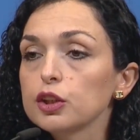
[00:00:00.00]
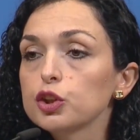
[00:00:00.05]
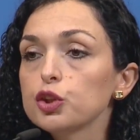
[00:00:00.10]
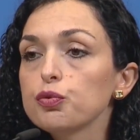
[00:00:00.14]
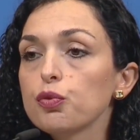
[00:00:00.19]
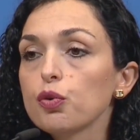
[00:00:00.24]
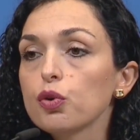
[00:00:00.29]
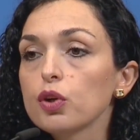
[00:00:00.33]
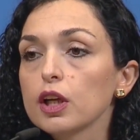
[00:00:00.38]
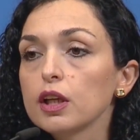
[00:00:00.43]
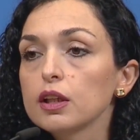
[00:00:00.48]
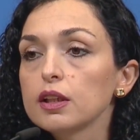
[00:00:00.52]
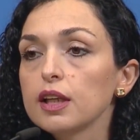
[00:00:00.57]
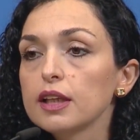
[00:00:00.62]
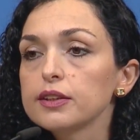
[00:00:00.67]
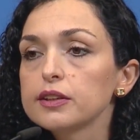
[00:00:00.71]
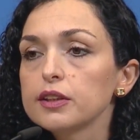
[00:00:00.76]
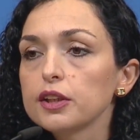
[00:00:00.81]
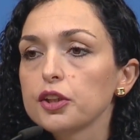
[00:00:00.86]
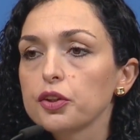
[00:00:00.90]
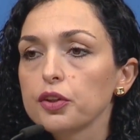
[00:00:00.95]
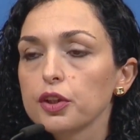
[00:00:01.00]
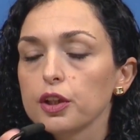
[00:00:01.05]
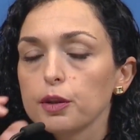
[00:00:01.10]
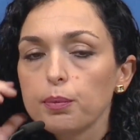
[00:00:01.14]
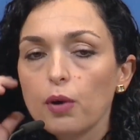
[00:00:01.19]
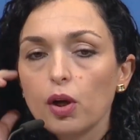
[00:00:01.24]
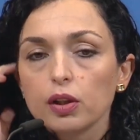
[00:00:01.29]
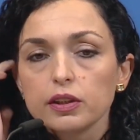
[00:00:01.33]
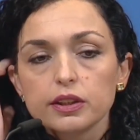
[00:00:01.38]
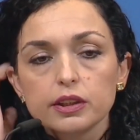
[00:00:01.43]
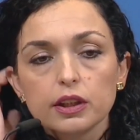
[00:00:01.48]
its foreign and security
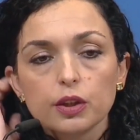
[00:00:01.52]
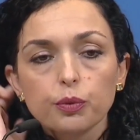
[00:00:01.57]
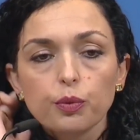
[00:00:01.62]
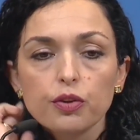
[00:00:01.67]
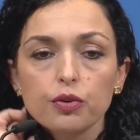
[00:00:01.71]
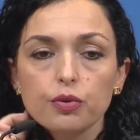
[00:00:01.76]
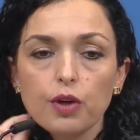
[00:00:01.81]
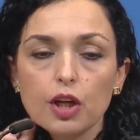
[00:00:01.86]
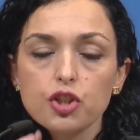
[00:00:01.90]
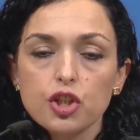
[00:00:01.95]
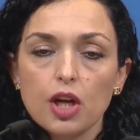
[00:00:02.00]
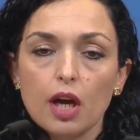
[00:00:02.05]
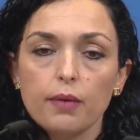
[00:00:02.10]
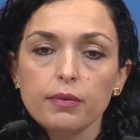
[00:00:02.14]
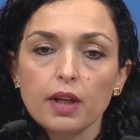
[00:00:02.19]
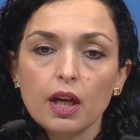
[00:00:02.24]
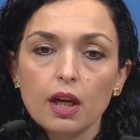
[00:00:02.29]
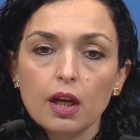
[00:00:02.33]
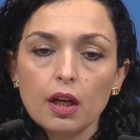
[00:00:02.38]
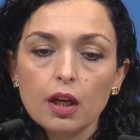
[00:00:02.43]
policy with Russia.